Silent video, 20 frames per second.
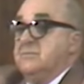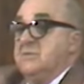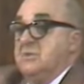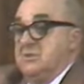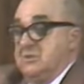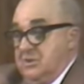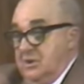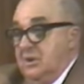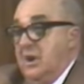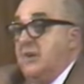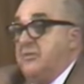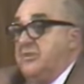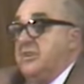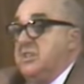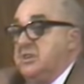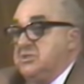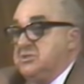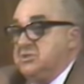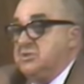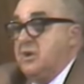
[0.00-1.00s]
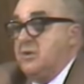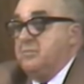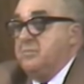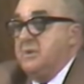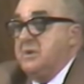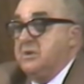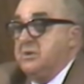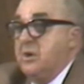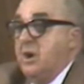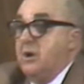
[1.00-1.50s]
There's enough of this stuff
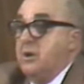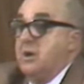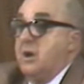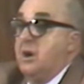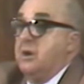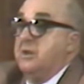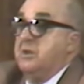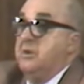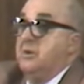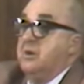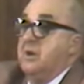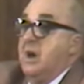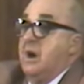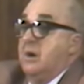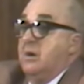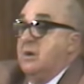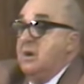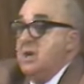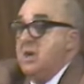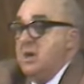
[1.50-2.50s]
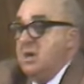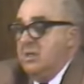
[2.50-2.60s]
been going on here now.